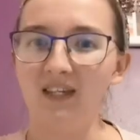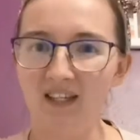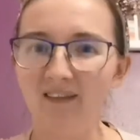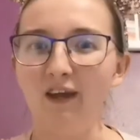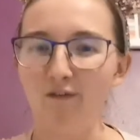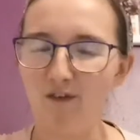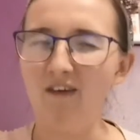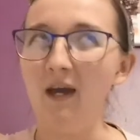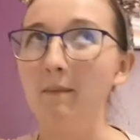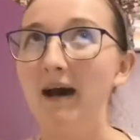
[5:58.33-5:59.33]
if you
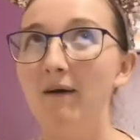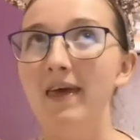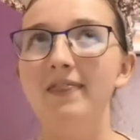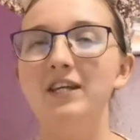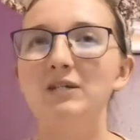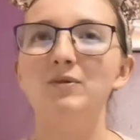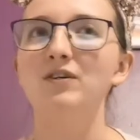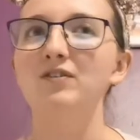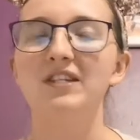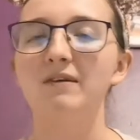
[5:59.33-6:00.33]
think about it, the
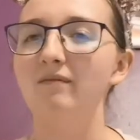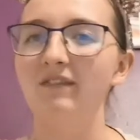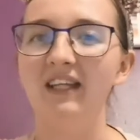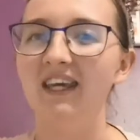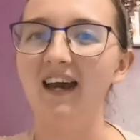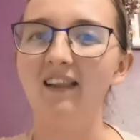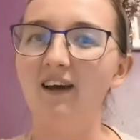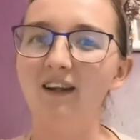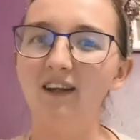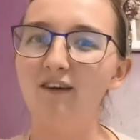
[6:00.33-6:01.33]
dwarfs don't really get a
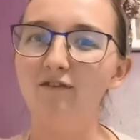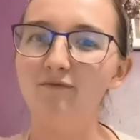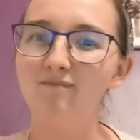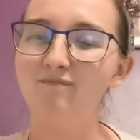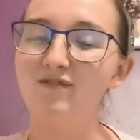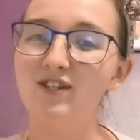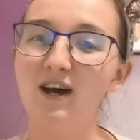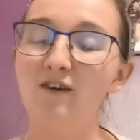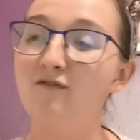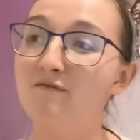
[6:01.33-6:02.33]
lot of love.
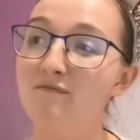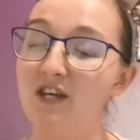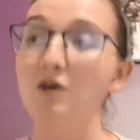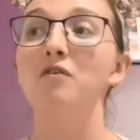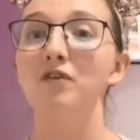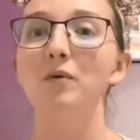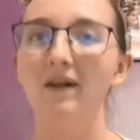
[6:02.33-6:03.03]
The other